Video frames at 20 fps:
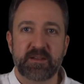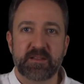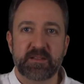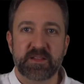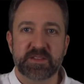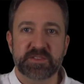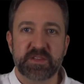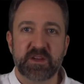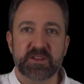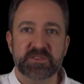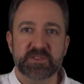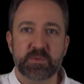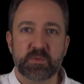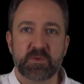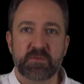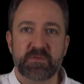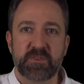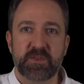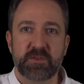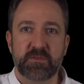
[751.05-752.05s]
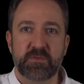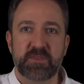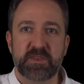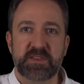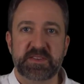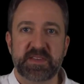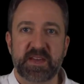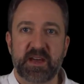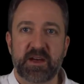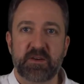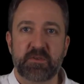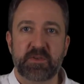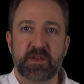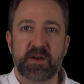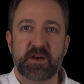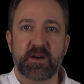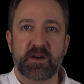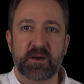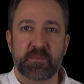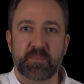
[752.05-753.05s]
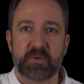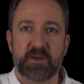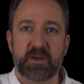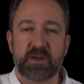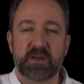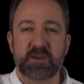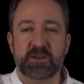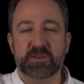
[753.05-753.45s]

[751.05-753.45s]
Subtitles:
Let's also review the down-up